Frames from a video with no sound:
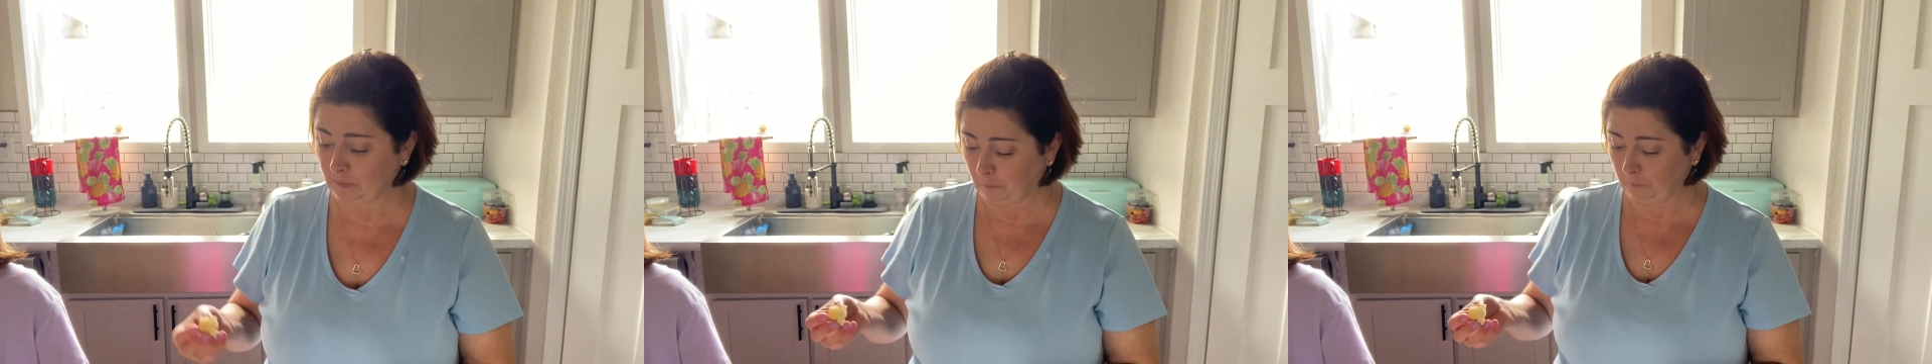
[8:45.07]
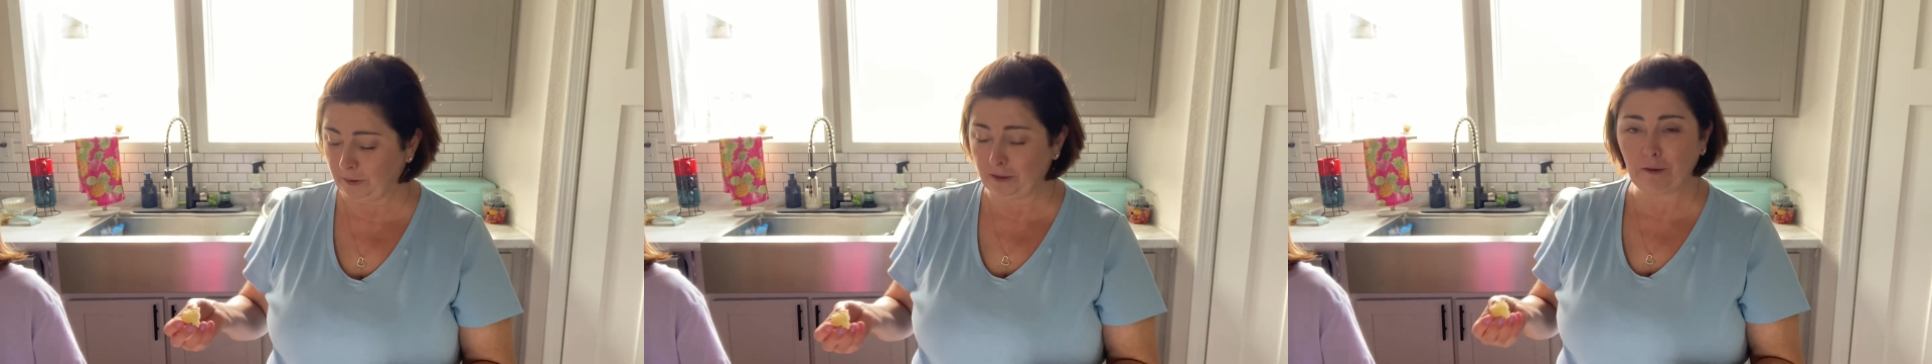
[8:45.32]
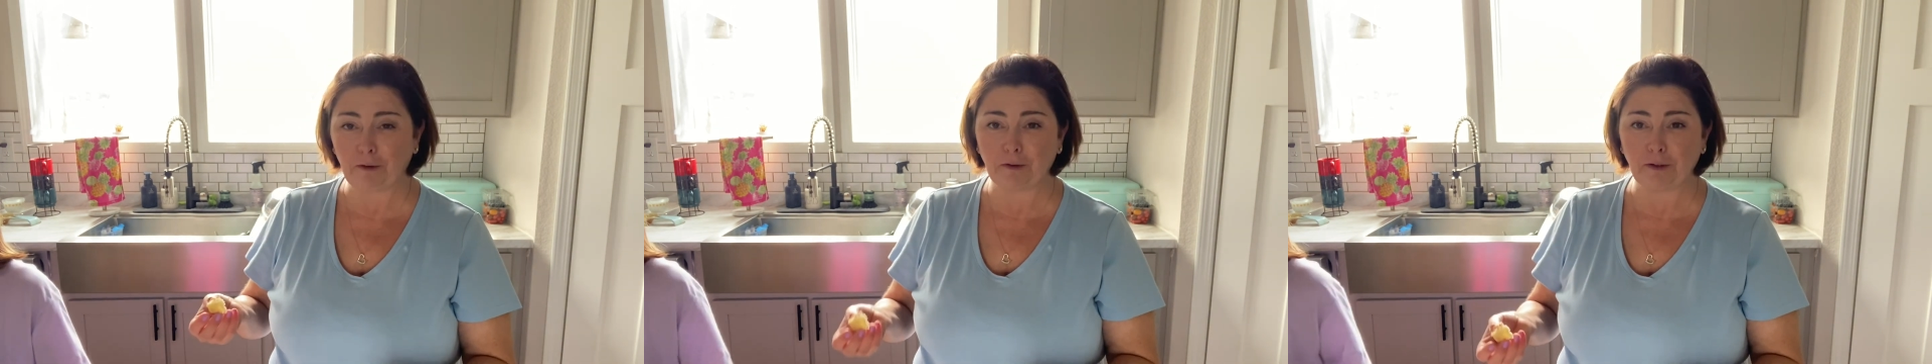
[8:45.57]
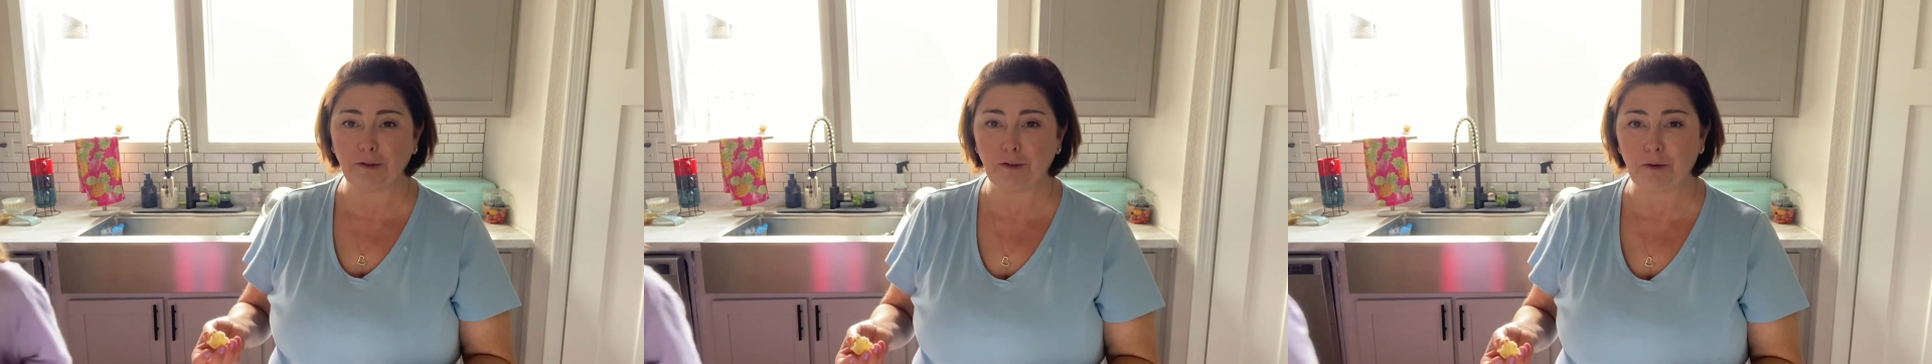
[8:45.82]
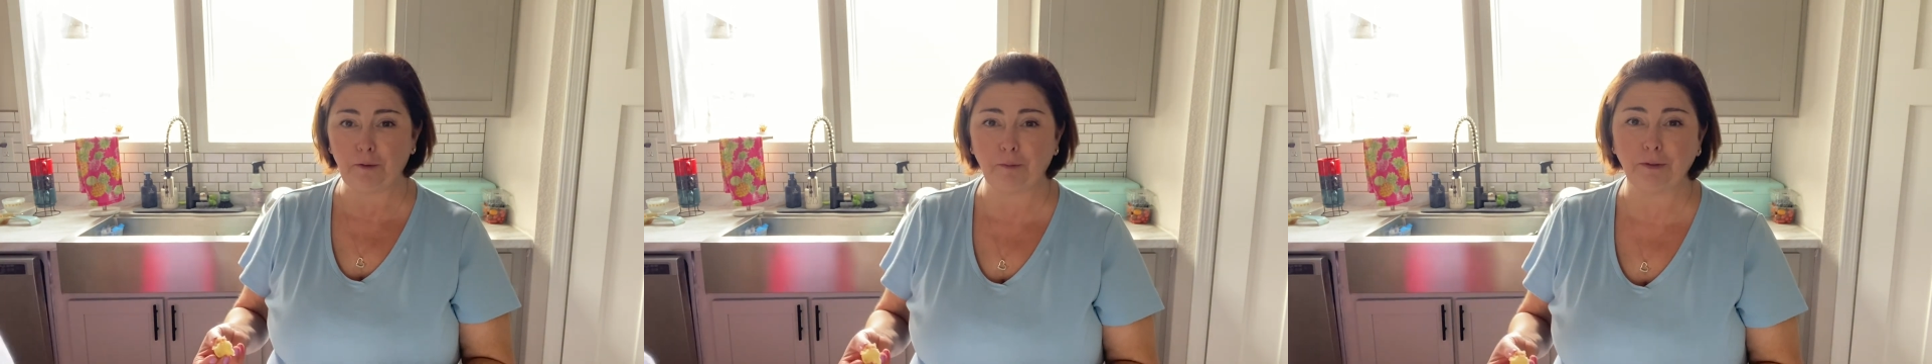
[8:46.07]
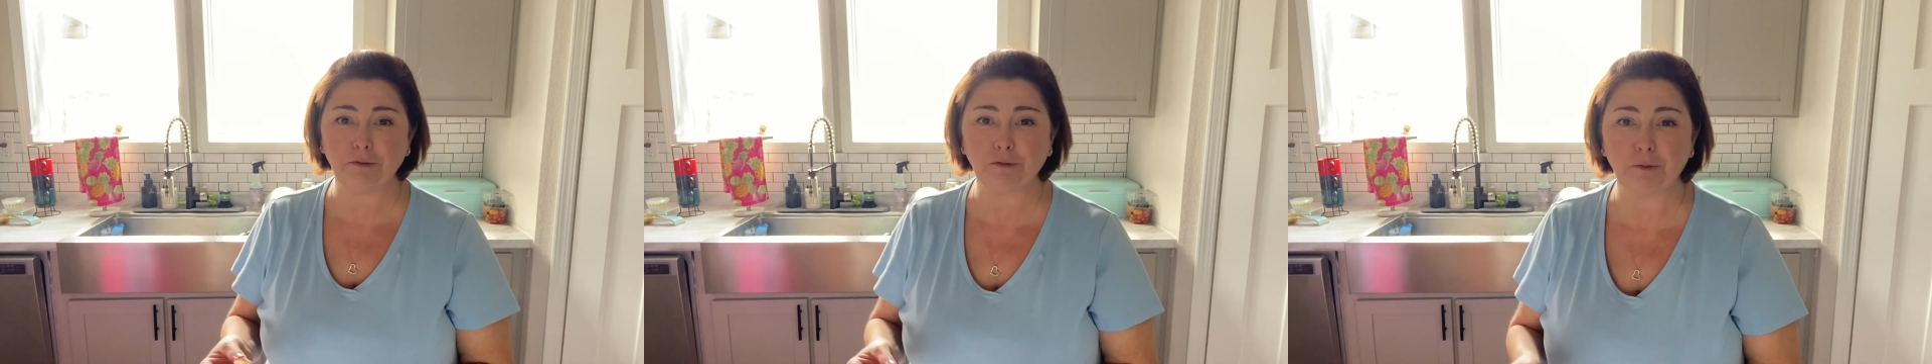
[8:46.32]
We are gonna go
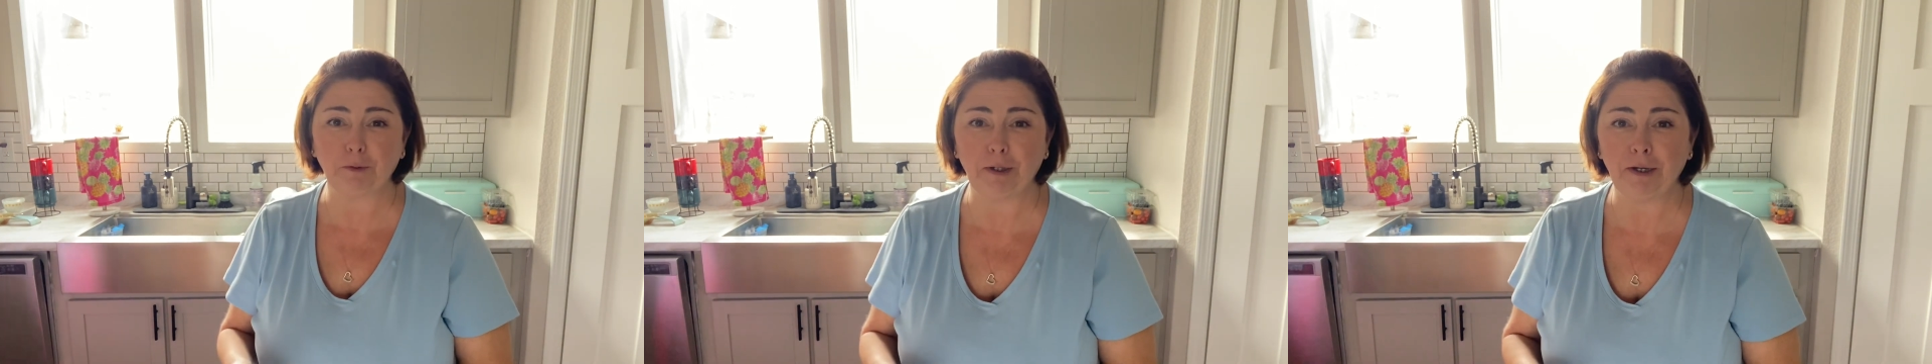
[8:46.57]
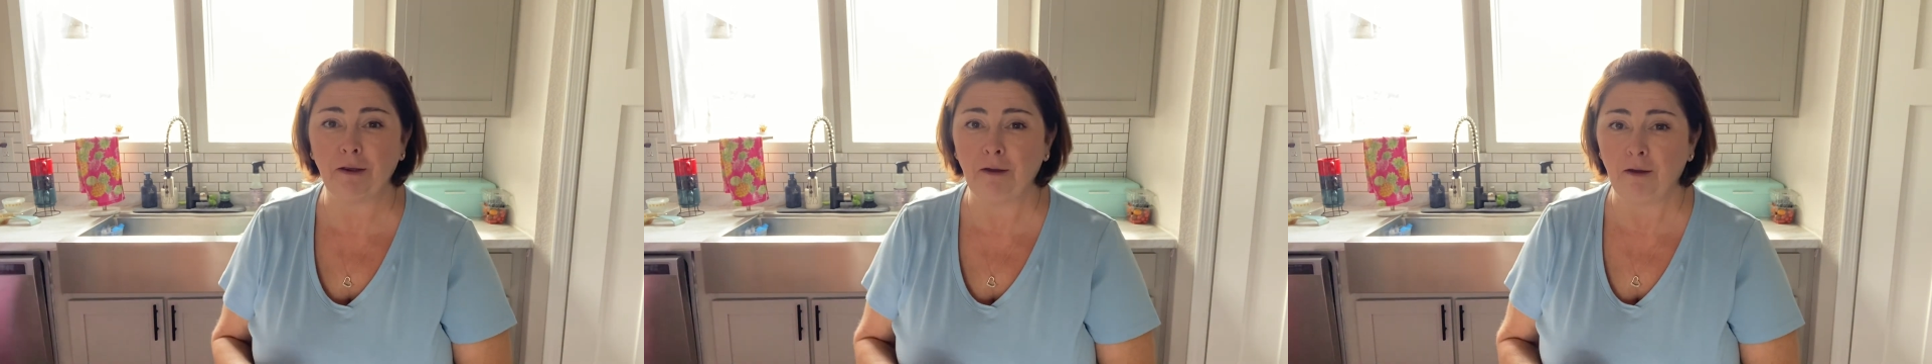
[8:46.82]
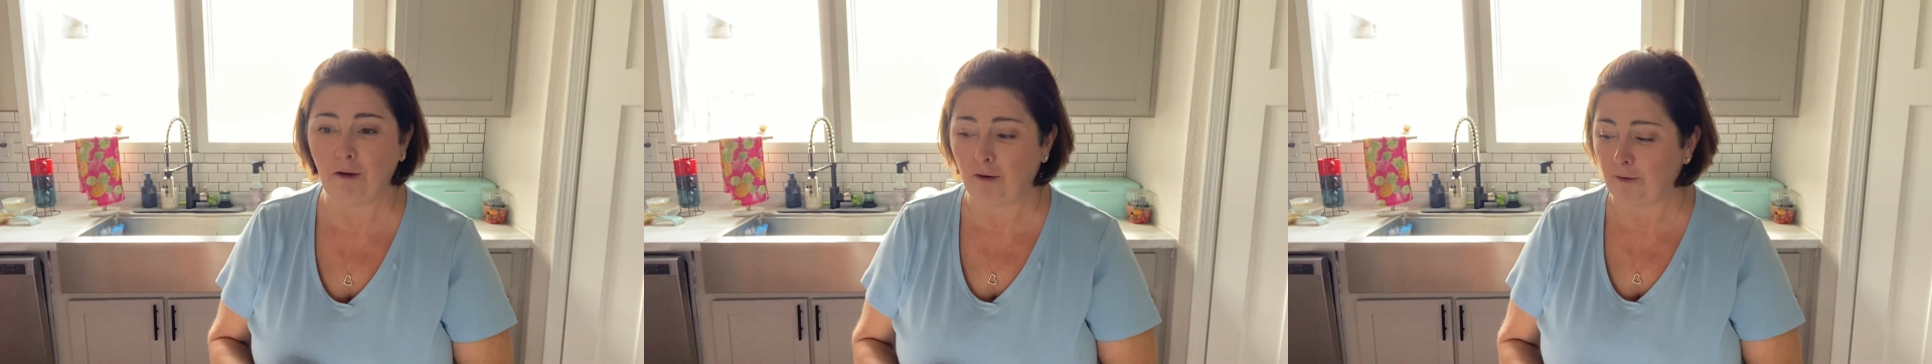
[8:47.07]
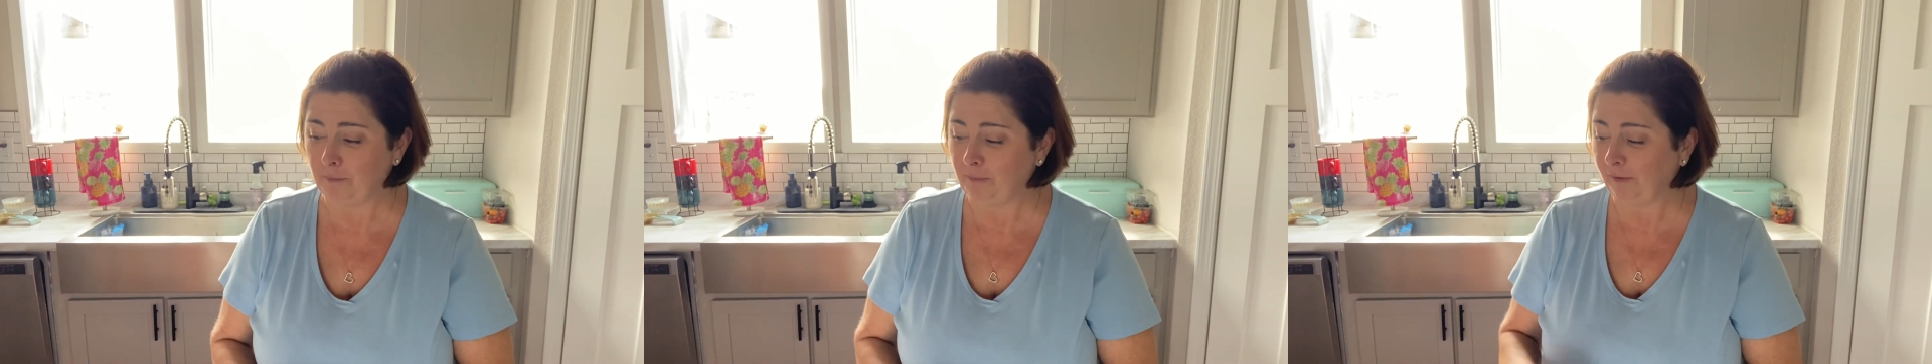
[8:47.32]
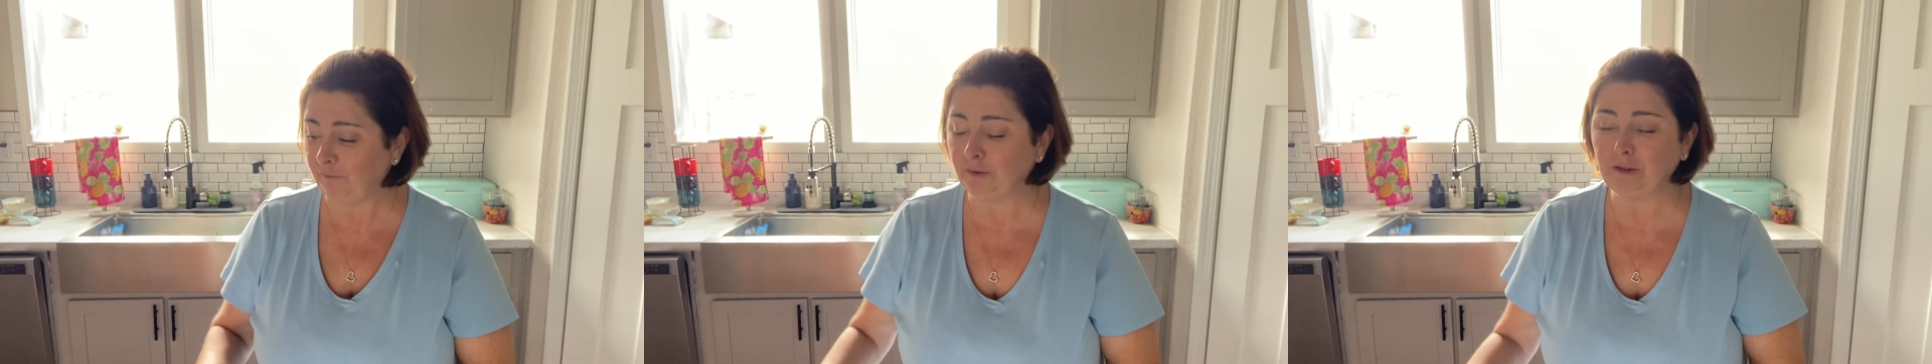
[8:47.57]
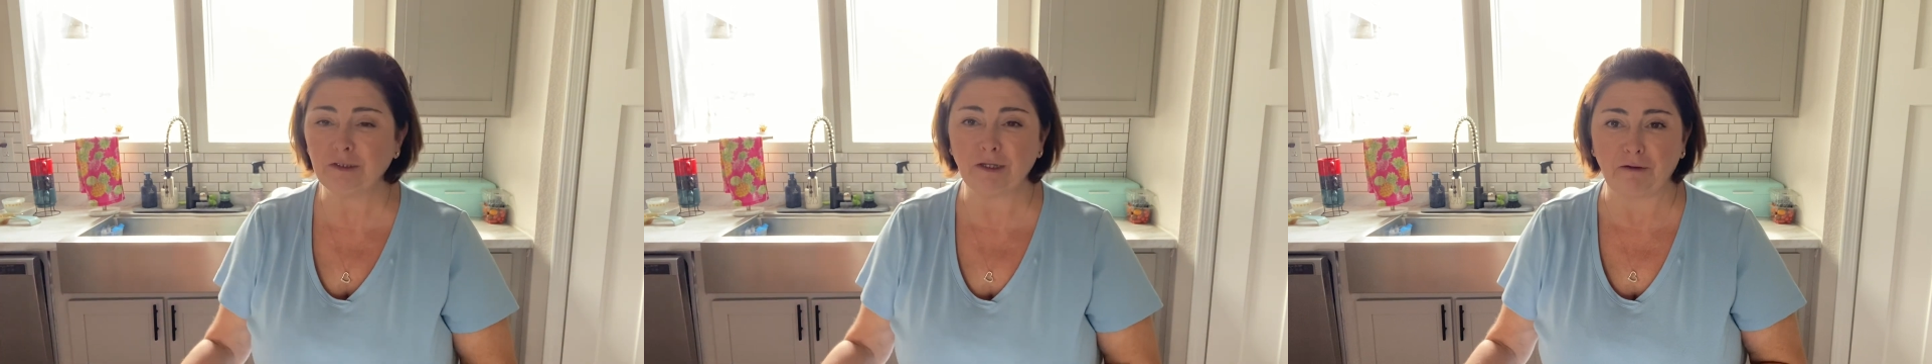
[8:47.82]
enjoy our
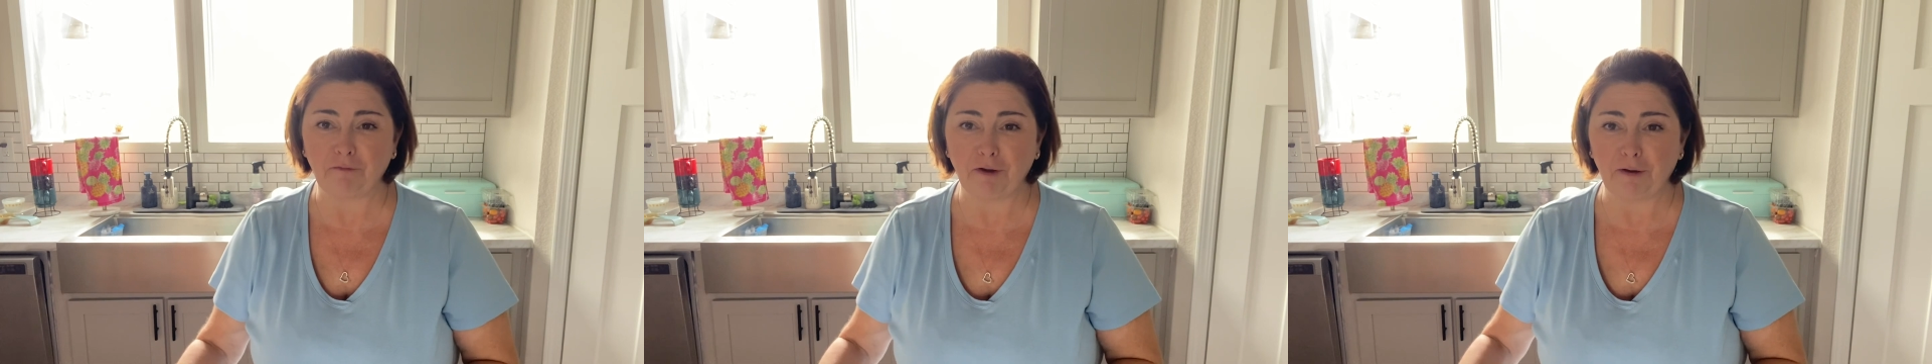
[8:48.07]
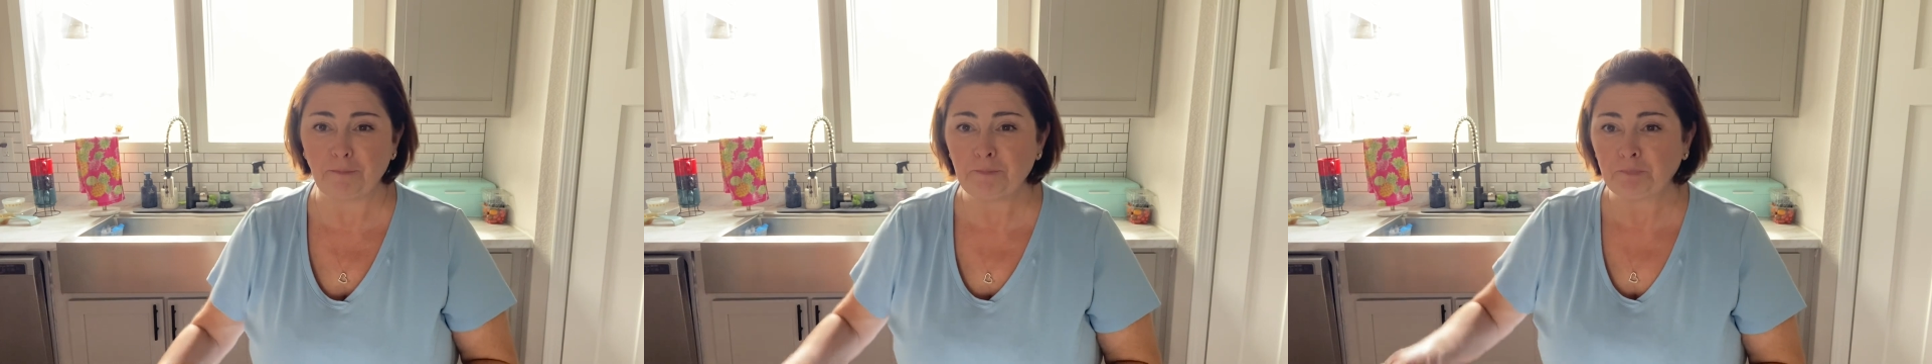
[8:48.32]
muffins. I've got